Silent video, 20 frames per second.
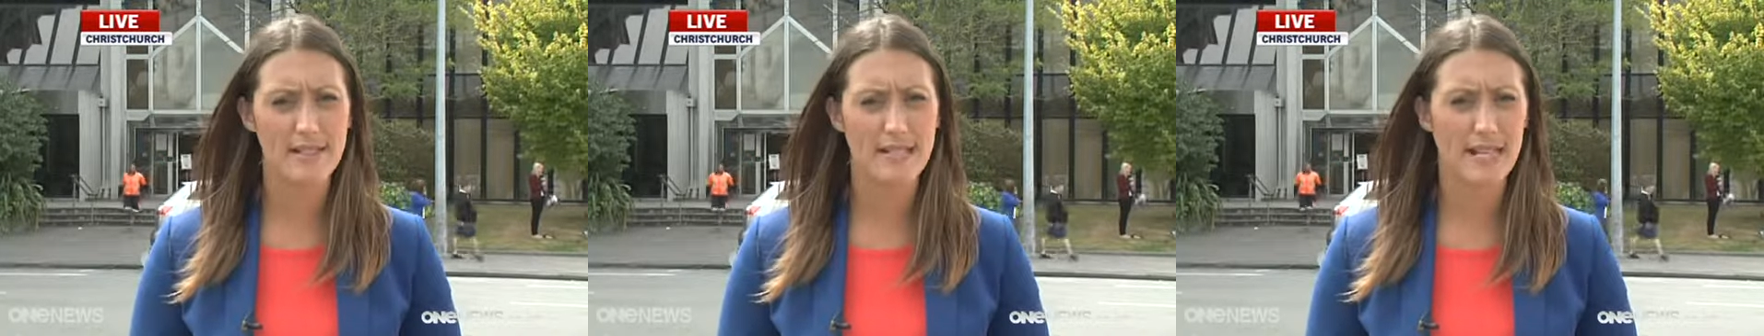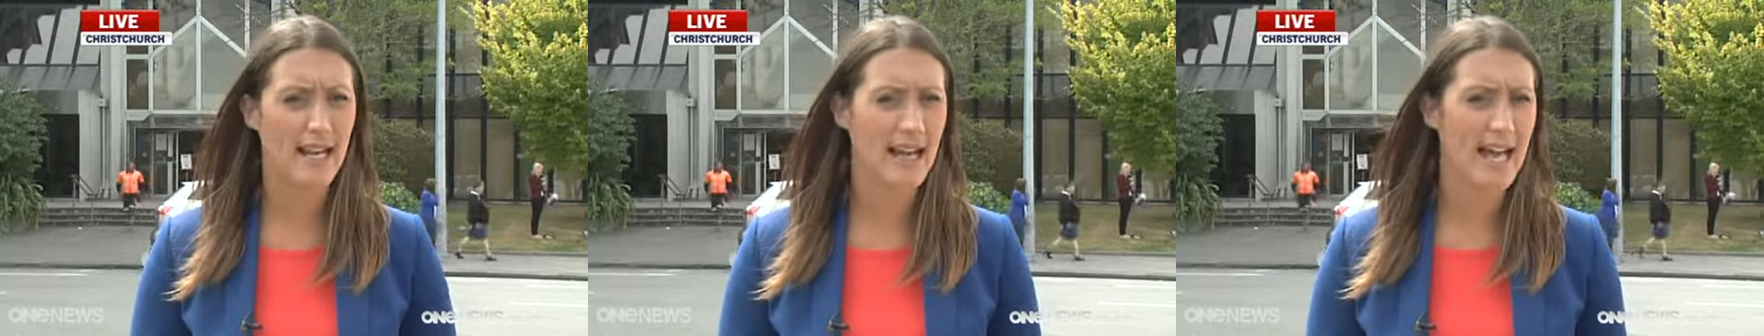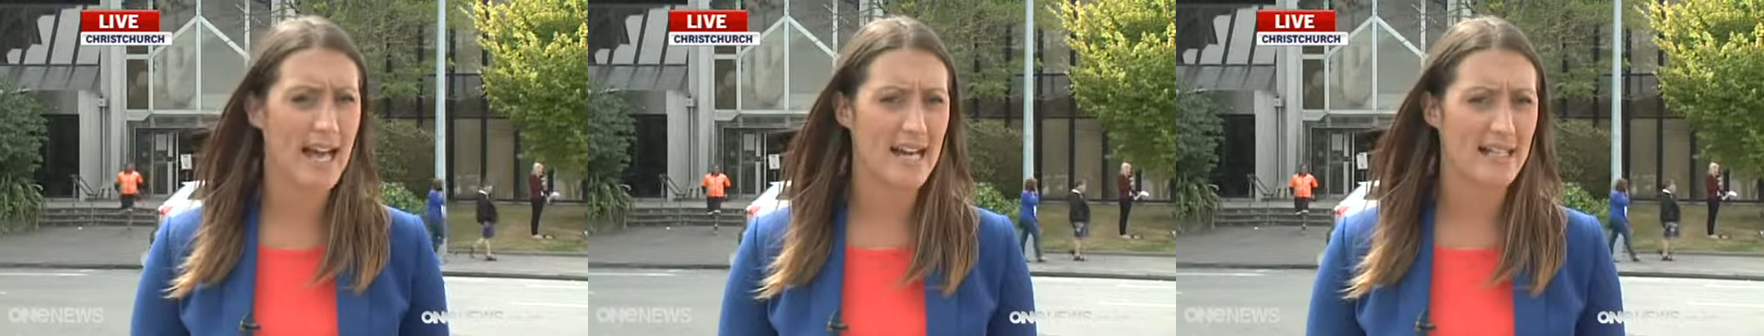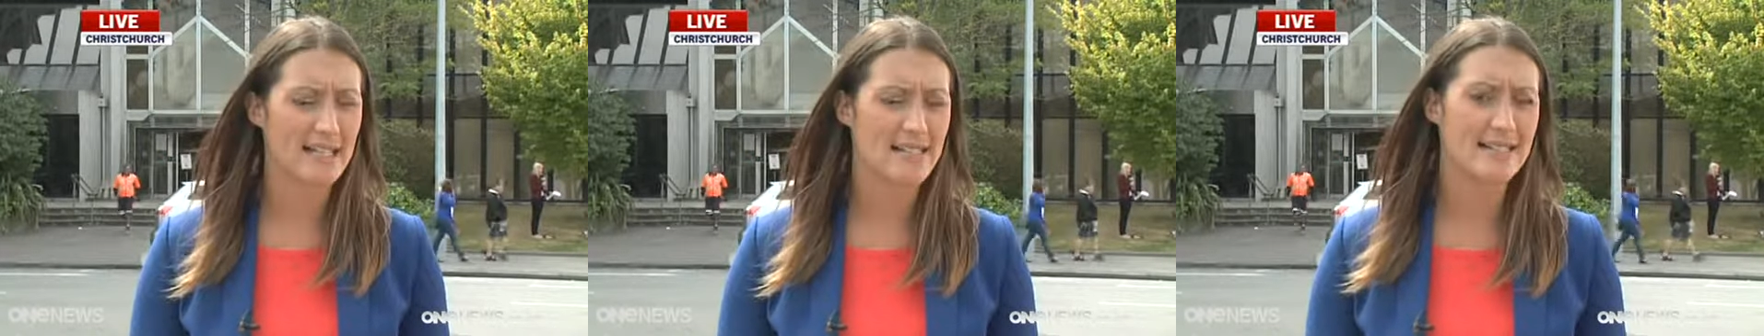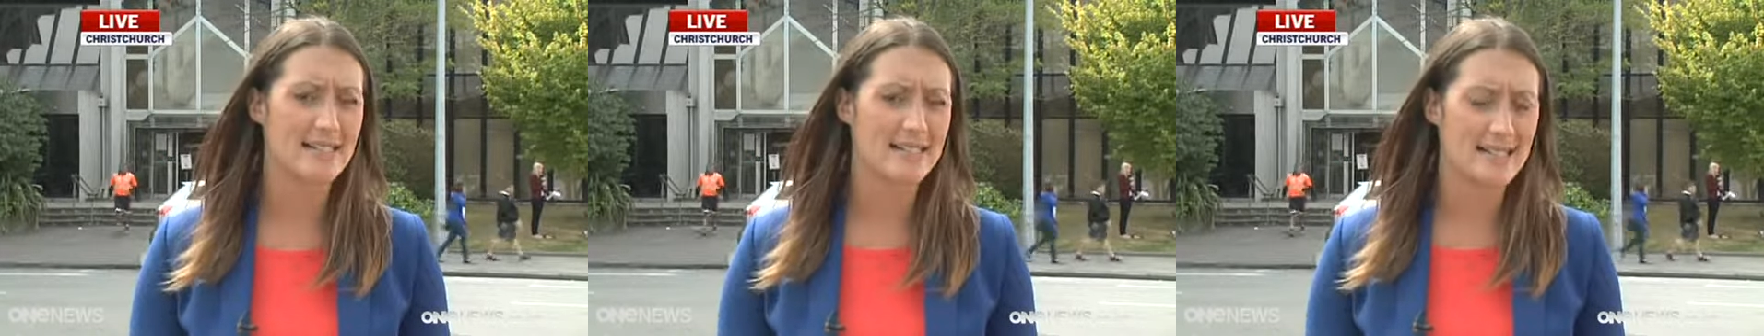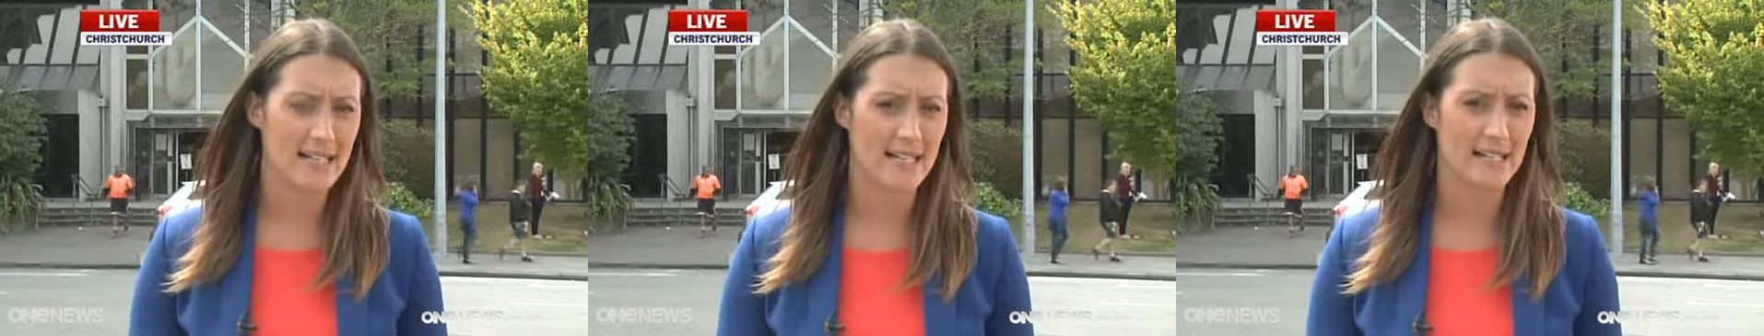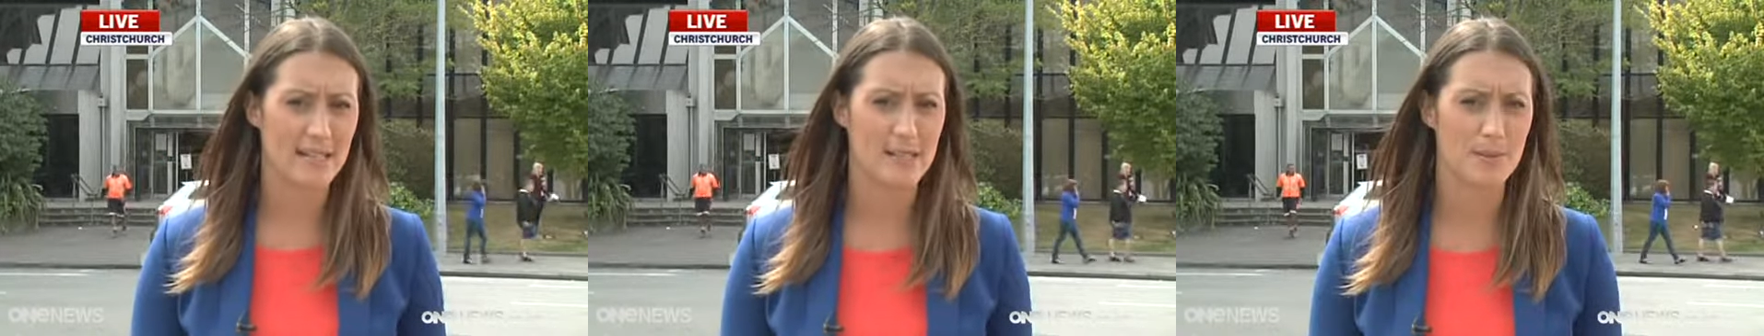to last
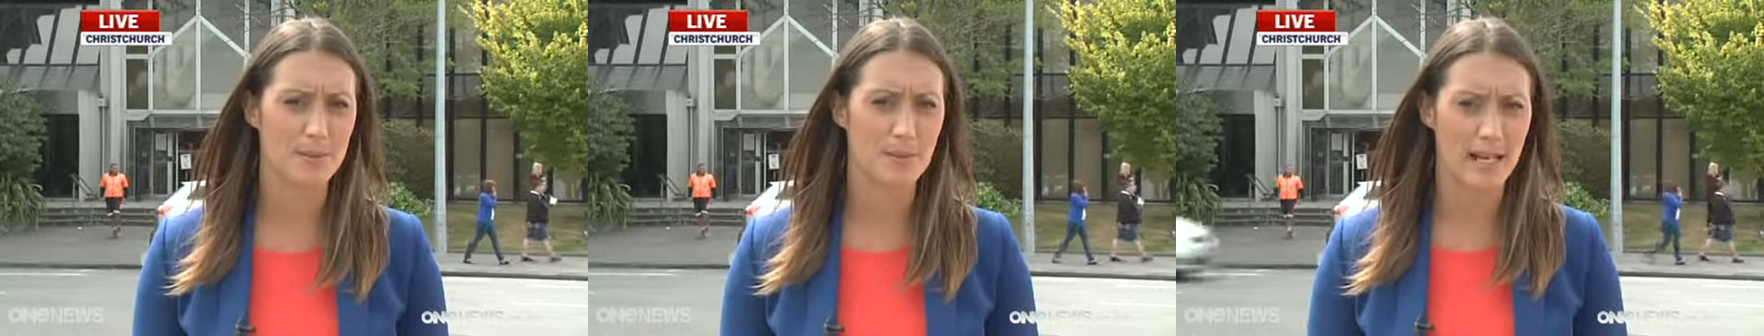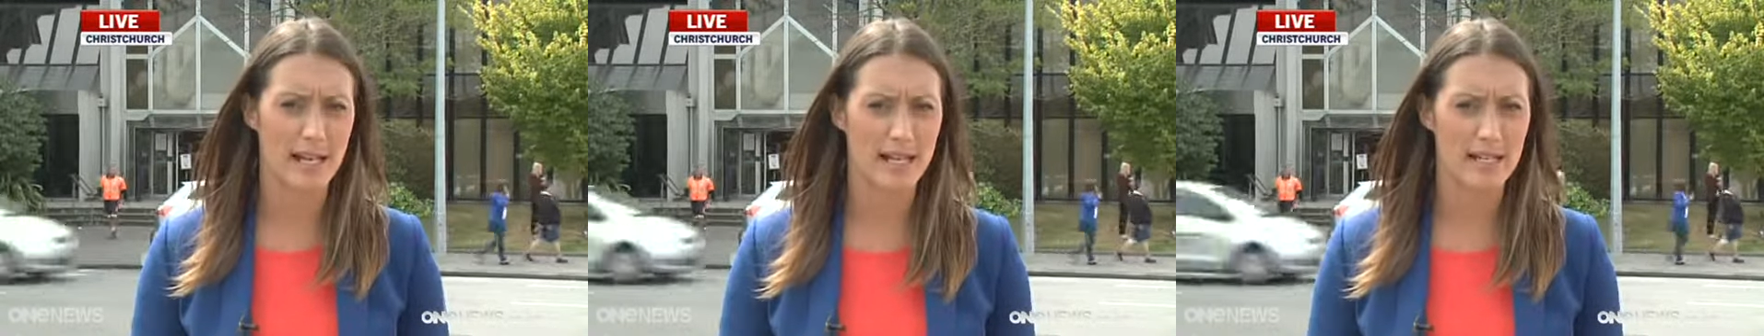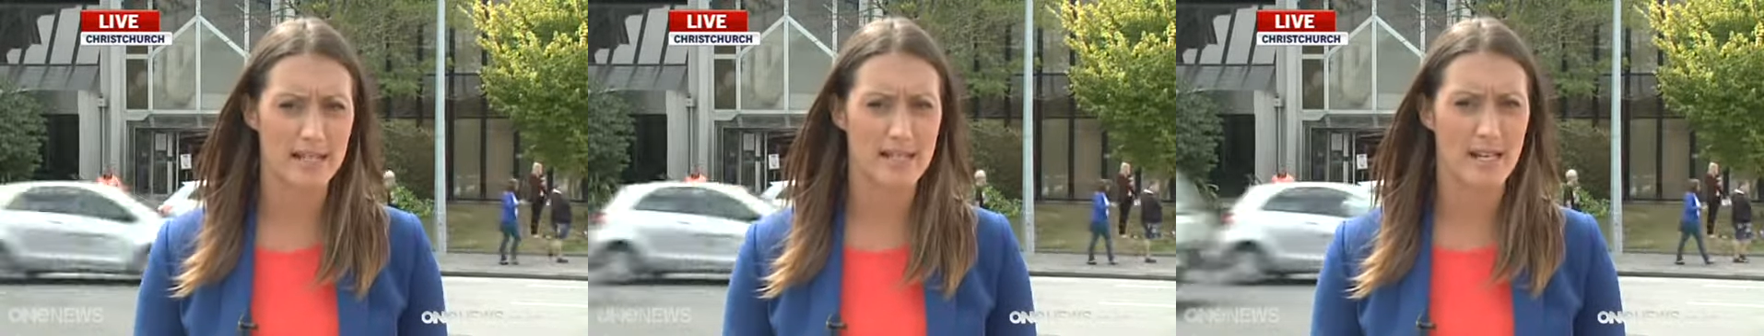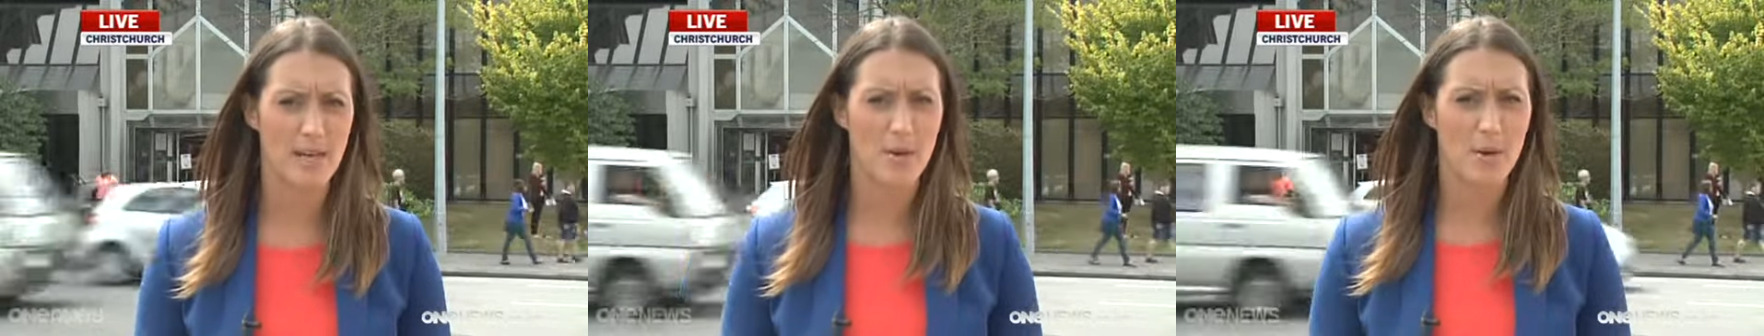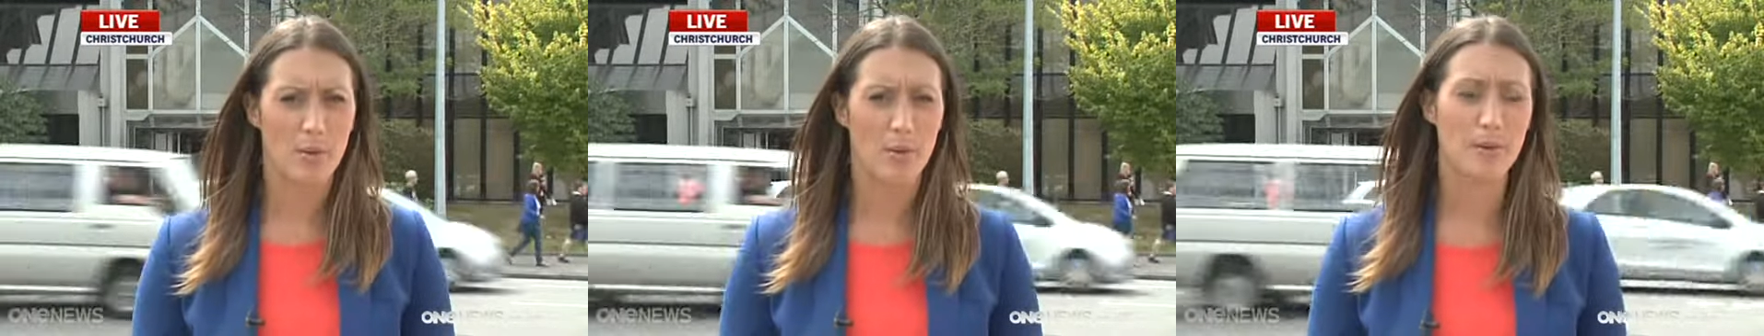6 weeks,